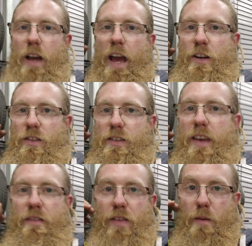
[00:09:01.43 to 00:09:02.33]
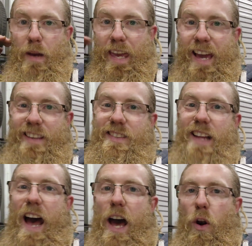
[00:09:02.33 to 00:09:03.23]
and just give them a
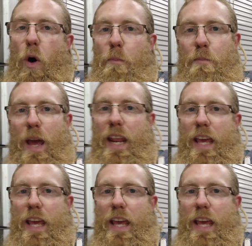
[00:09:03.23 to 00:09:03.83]
kickstart on bedding